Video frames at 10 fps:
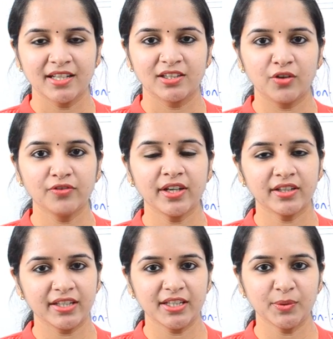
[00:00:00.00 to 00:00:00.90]
now we are
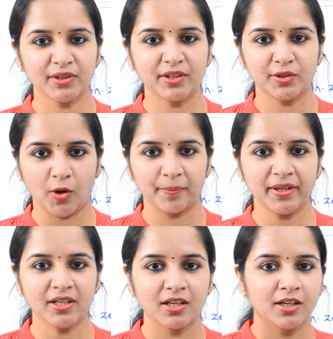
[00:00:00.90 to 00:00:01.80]
dealing with the
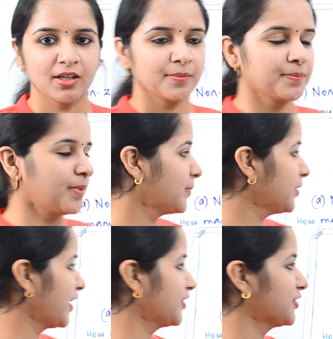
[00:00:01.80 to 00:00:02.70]
topic
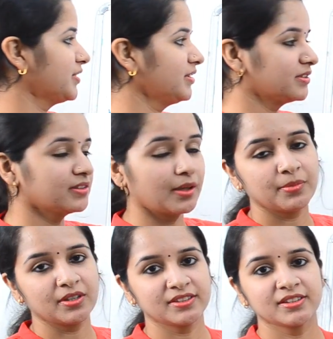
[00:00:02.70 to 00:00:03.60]
permutation
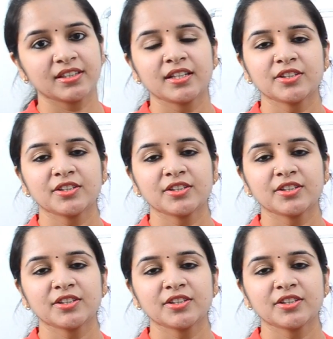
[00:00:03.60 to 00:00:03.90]
numbers.